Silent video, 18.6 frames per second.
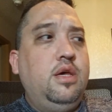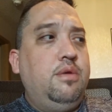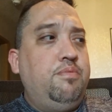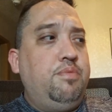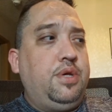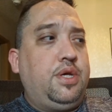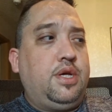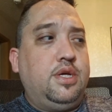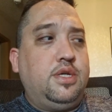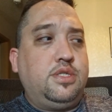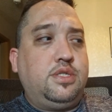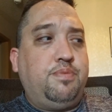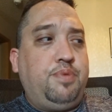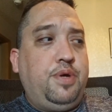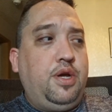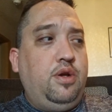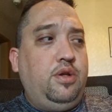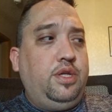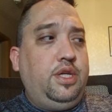because
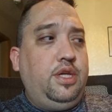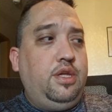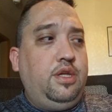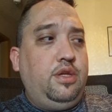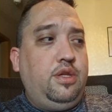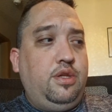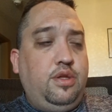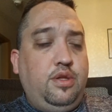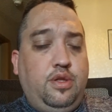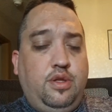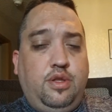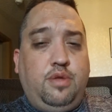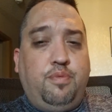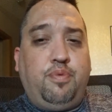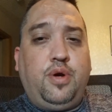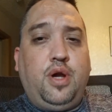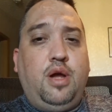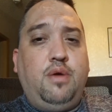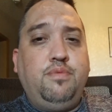apparently the
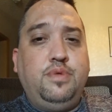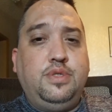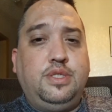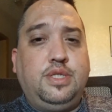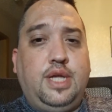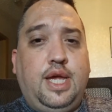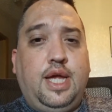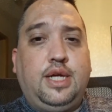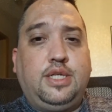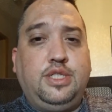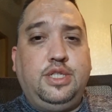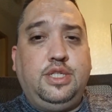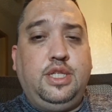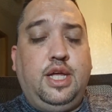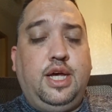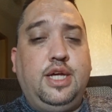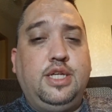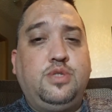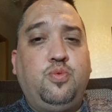problem actually
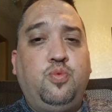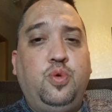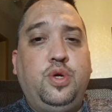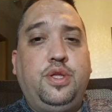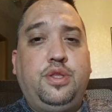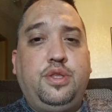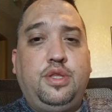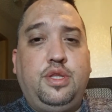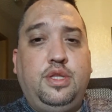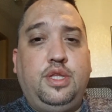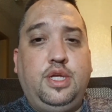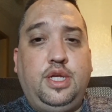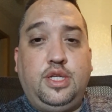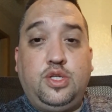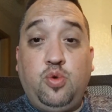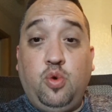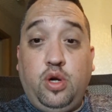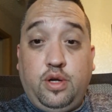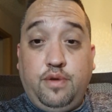lies with the
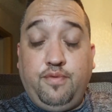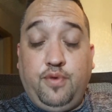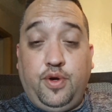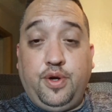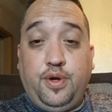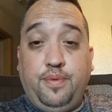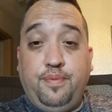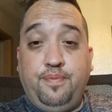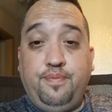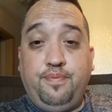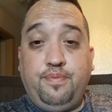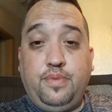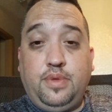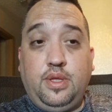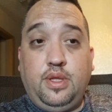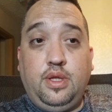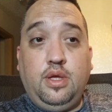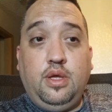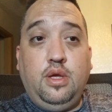torque converter.
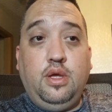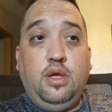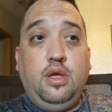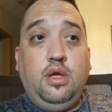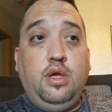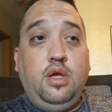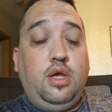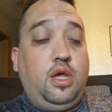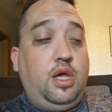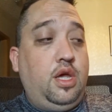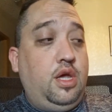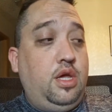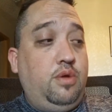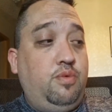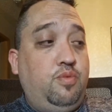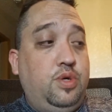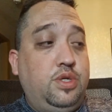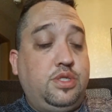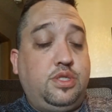
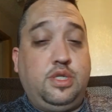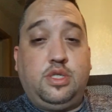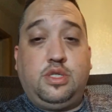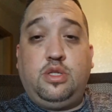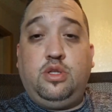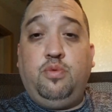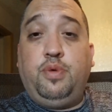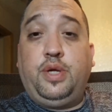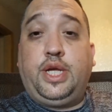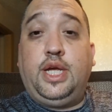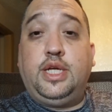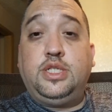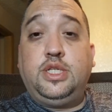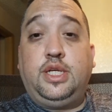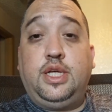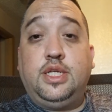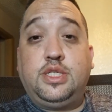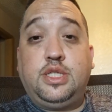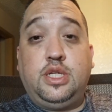And once this lubrication
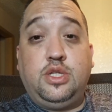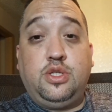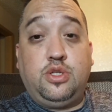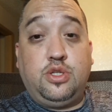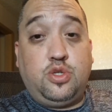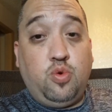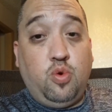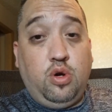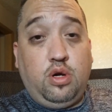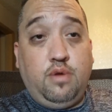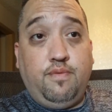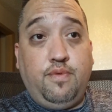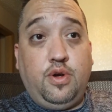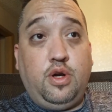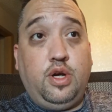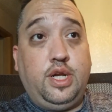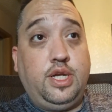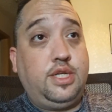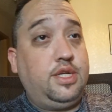gets into the torque
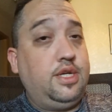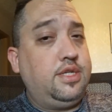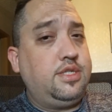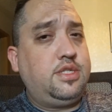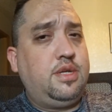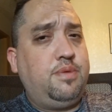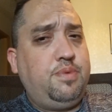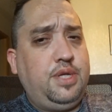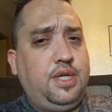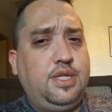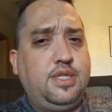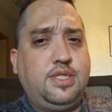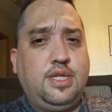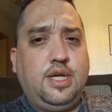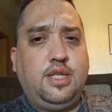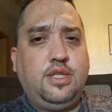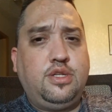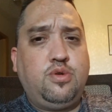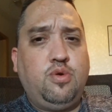converter, it does something
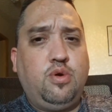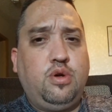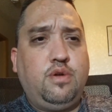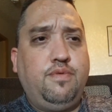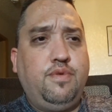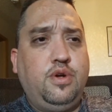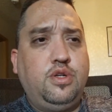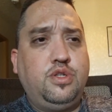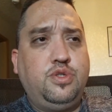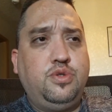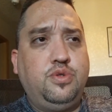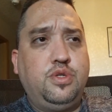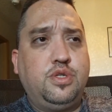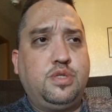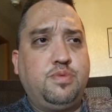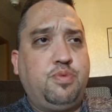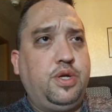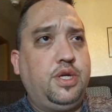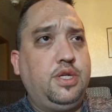inside the torque converter to the
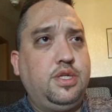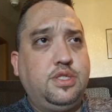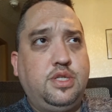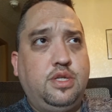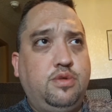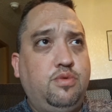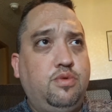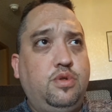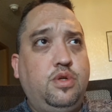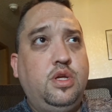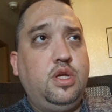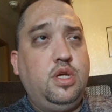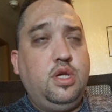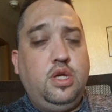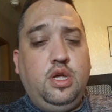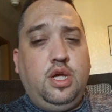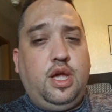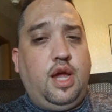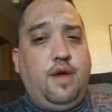springs and
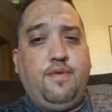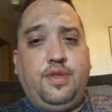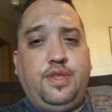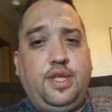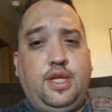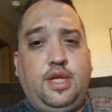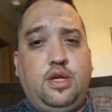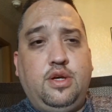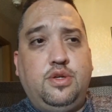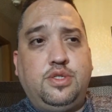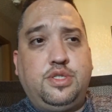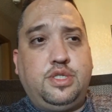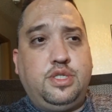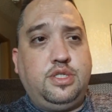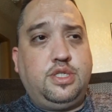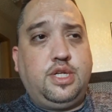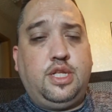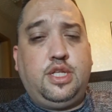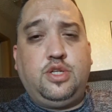everything else
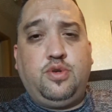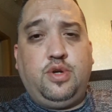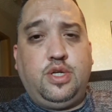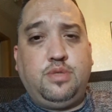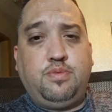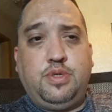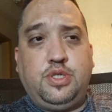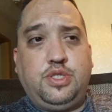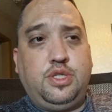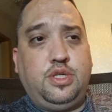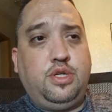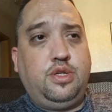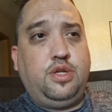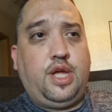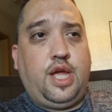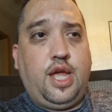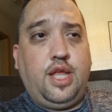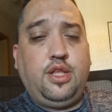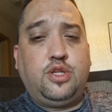inside the transmission
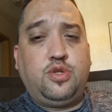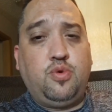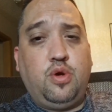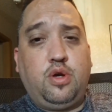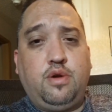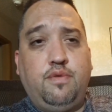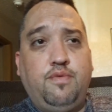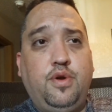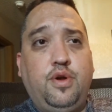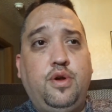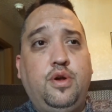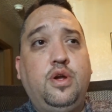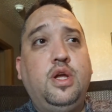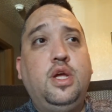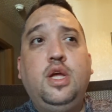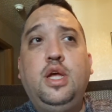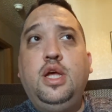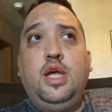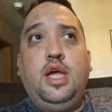and the torque converter.
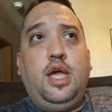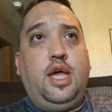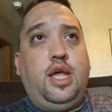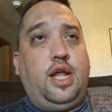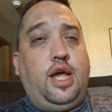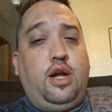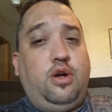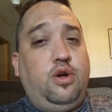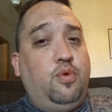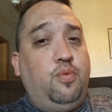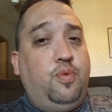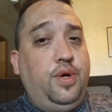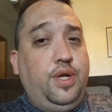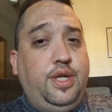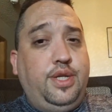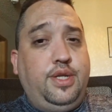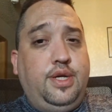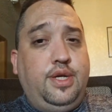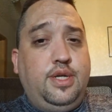And I don't know what
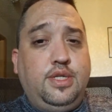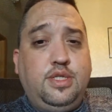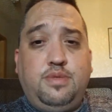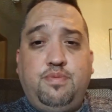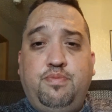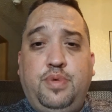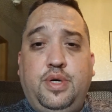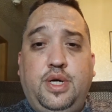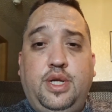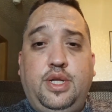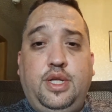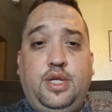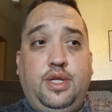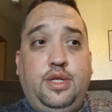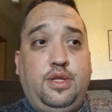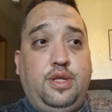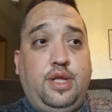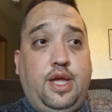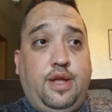it does, but
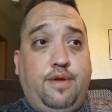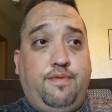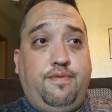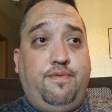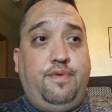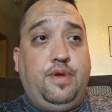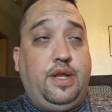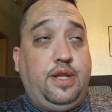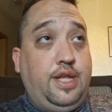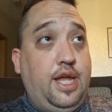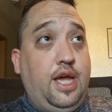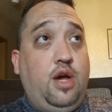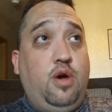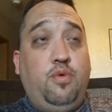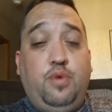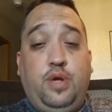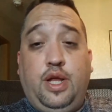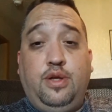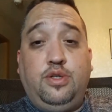now
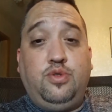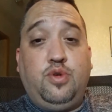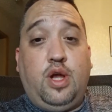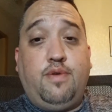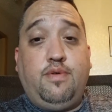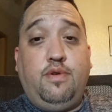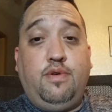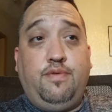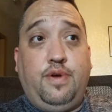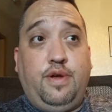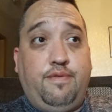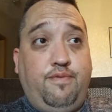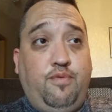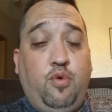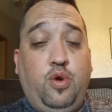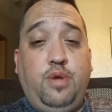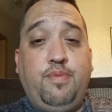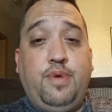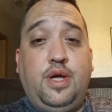when I drive off at
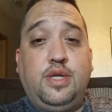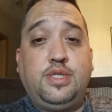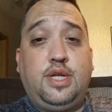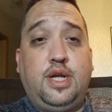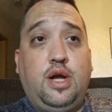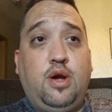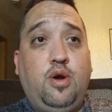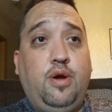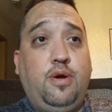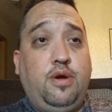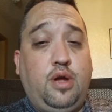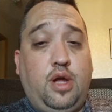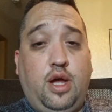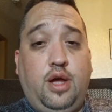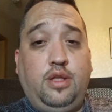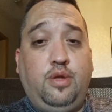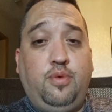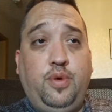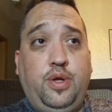40 miles an hour
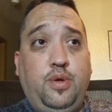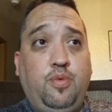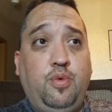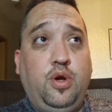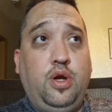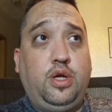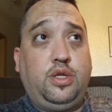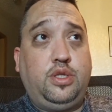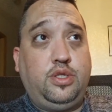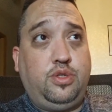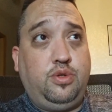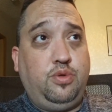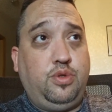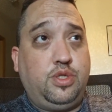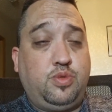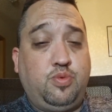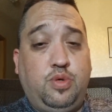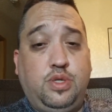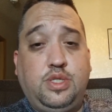on the way to work to
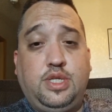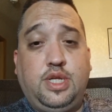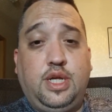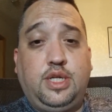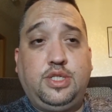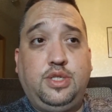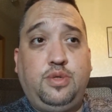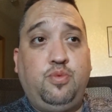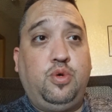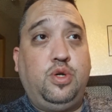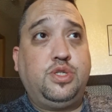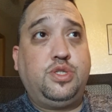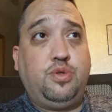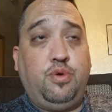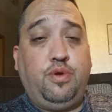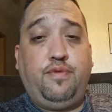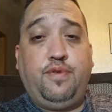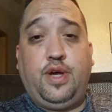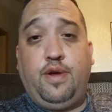this one section where it's
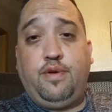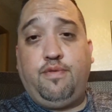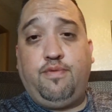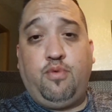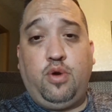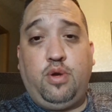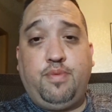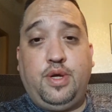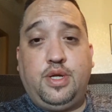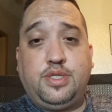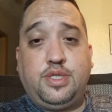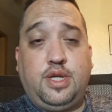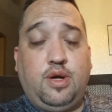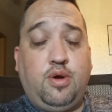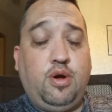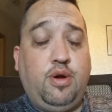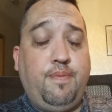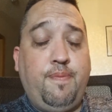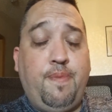35 to 40 miles an
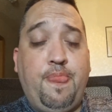hour,